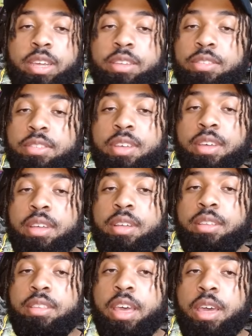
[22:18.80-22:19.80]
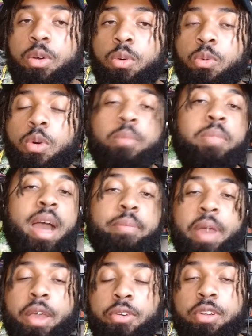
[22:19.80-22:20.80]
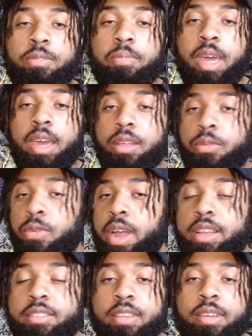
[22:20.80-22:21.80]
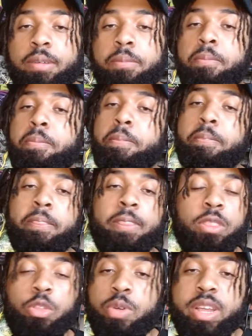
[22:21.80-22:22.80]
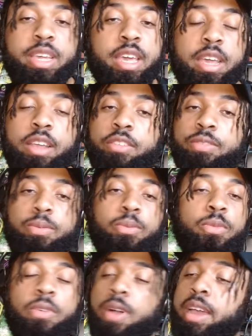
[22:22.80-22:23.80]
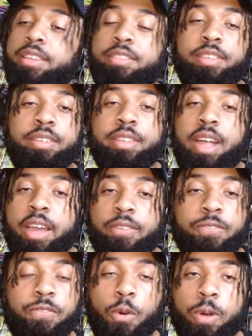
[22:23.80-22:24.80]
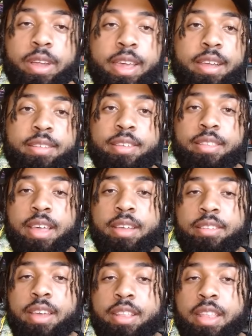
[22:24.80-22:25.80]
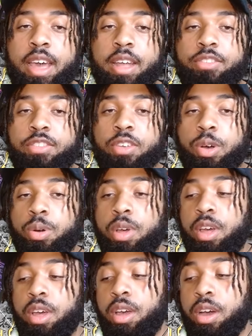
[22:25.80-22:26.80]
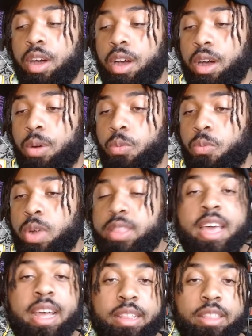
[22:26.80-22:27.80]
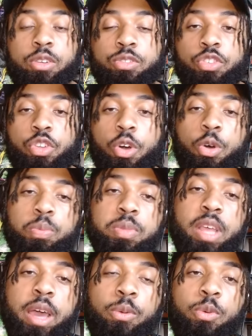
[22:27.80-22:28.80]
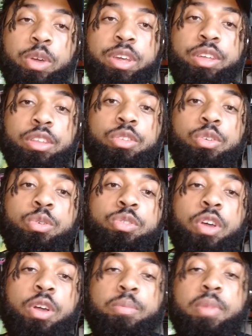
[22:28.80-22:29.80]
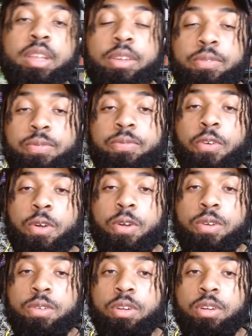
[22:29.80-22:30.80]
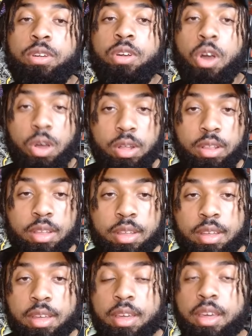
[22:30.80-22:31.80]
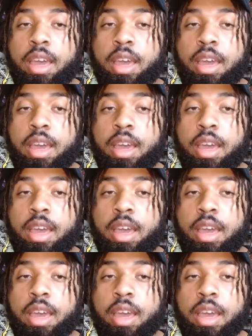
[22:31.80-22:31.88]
20s than what my parents made raising three kids, raising like four kids and things like that. So, uh, with that, there's the hope that we use our money for good